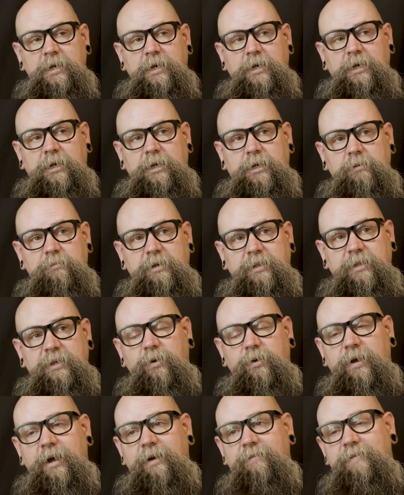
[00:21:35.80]
Now, they
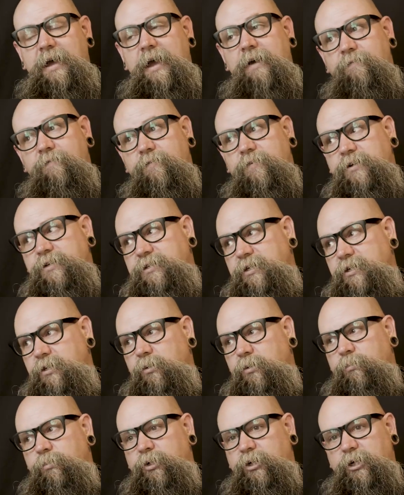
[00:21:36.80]
don't have every
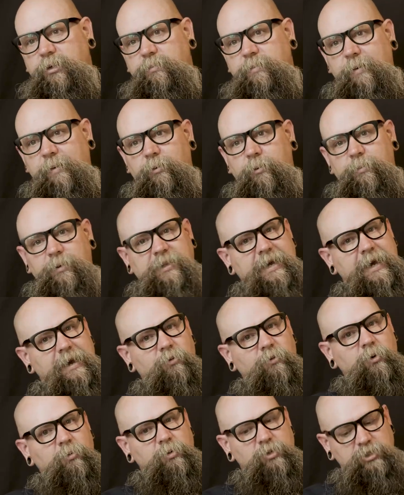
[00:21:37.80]
single book of the Bible, but they have
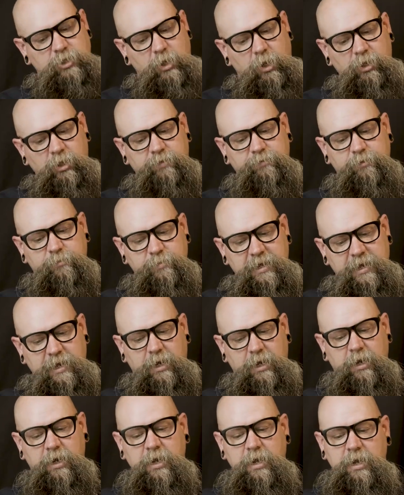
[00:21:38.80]
almost all of them
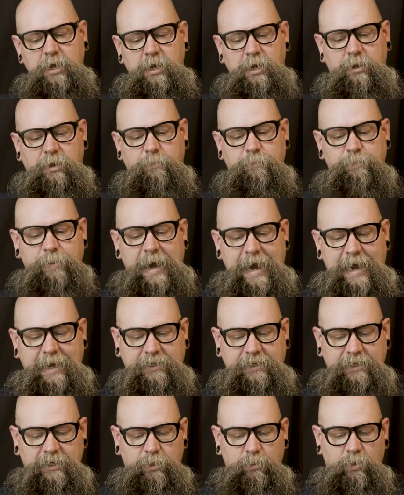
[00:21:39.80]
there,
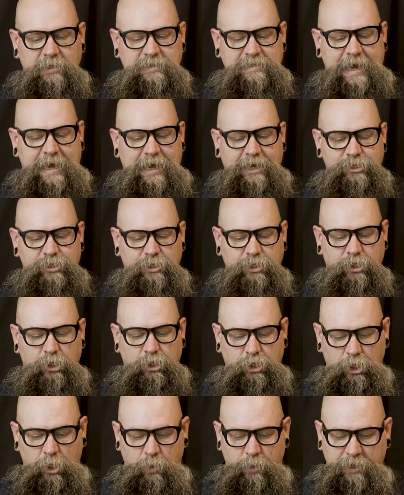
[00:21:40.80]
unpacking what's actually
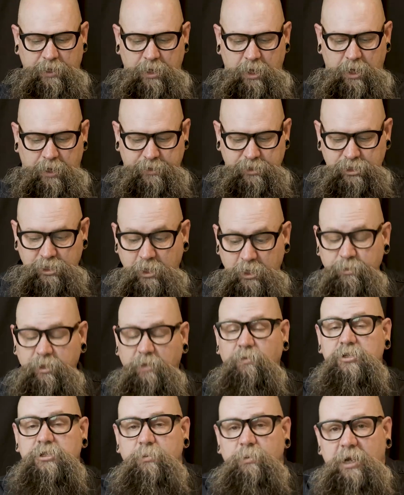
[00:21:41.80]
going on. So let me give
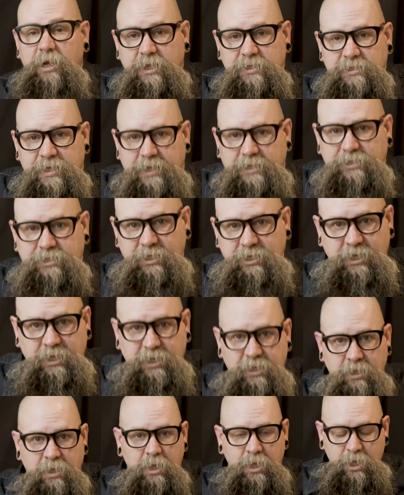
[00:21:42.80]
you some context
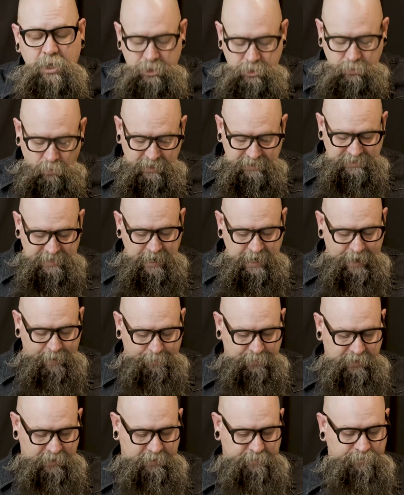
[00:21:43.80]
into what's
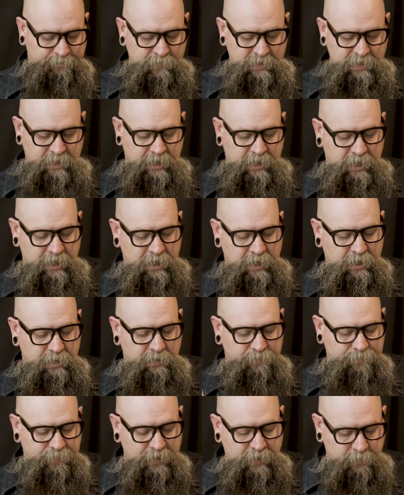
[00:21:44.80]
happening in
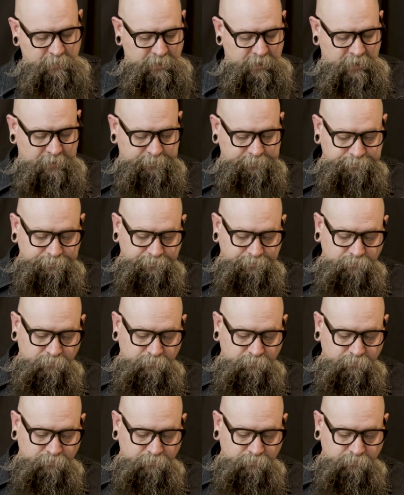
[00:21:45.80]
Philemon